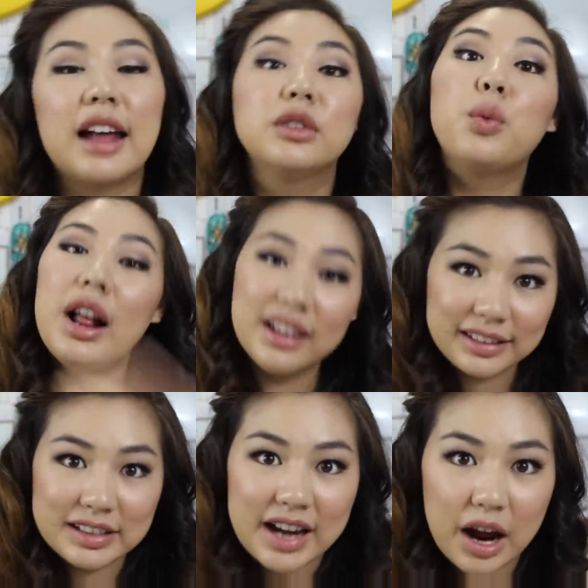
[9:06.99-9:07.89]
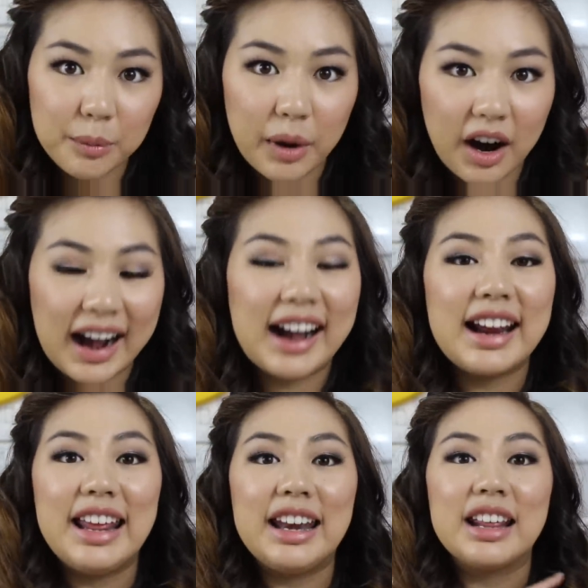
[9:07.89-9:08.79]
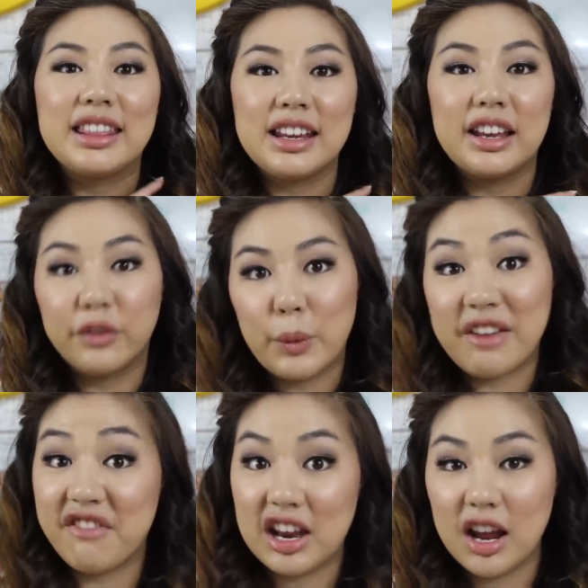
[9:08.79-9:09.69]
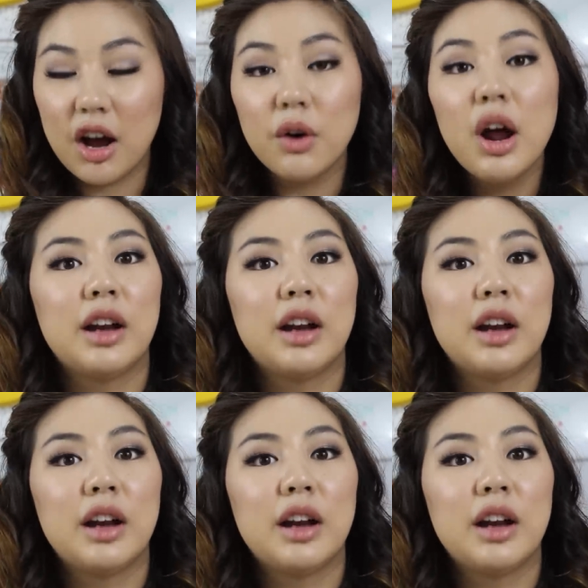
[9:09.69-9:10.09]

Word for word: as well as the down bar in the giveaway video.